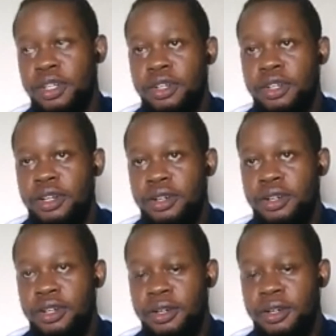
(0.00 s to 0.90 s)

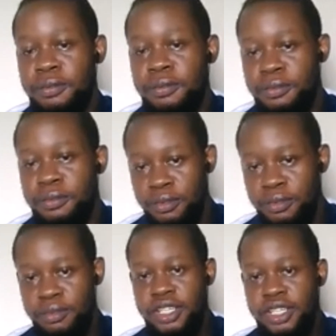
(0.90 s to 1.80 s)
um, it's
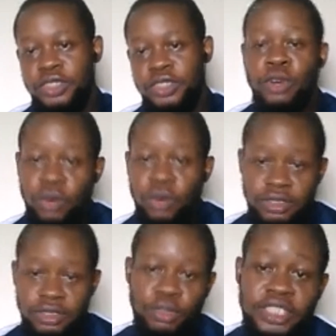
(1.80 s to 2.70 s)
more
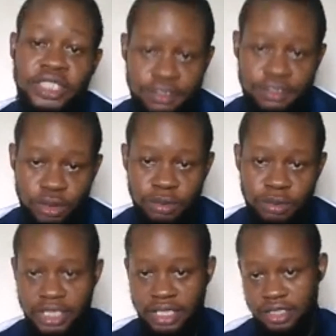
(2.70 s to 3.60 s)
developed than the
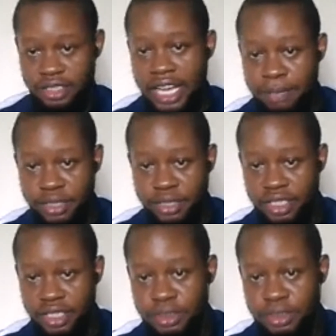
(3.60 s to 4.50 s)
IPNS
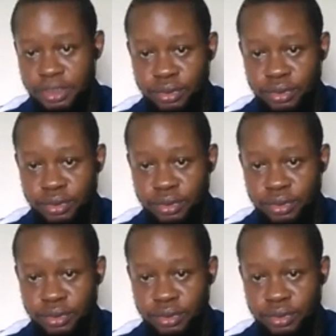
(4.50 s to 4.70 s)
protocol.